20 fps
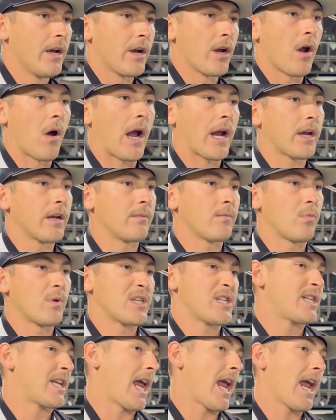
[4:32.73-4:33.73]
you know, I could
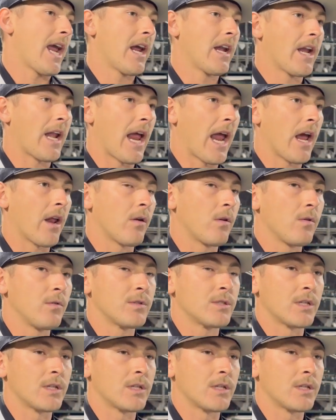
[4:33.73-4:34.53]
withstand and handle.